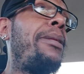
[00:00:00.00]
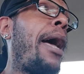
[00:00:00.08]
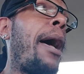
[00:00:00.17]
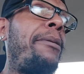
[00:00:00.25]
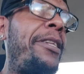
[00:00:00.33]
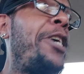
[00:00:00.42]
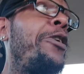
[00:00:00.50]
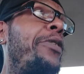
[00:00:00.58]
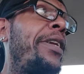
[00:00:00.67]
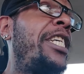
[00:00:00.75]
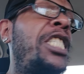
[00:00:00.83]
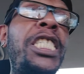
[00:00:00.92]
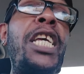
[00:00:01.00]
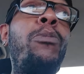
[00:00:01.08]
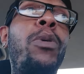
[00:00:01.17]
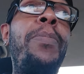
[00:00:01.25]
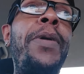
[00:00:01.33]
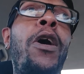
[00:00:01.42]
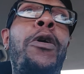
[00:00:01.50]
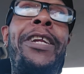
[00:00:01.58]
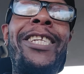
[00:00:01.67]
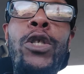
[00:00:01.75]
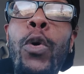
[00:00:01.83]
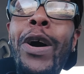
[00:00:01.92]
I literally shit would be on
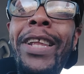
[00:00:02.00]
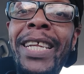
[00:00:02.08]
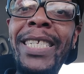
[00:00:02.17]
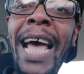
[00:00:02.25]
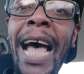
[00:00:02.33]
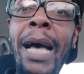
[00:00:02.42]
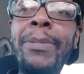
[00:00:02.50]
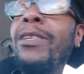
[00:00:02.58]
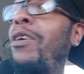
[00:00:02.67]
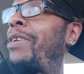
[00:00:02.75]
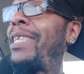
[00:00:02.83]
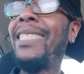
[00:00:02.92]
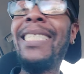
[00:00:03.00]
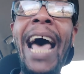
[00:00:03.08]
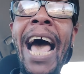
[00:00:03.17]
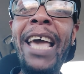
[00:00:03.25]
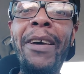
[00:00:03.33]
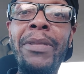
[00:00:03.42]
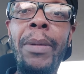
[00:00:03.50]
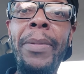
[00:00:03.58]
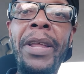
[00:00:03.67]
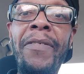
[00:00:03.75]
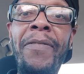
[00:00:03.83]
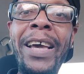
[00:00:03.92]
the toilet tops, on the side of the
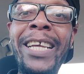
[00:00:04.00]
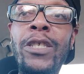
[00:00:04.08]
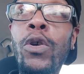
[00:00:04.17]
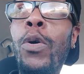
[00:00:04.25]
motherfucking